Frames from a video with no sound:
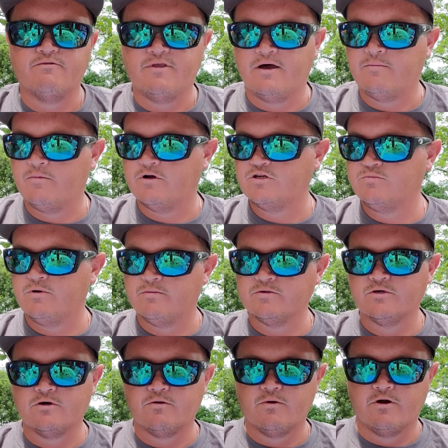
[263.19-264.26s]
that much, but I'm just
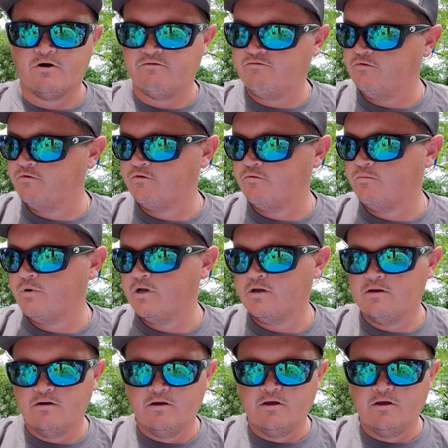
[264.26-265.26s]
going to run off a little bit.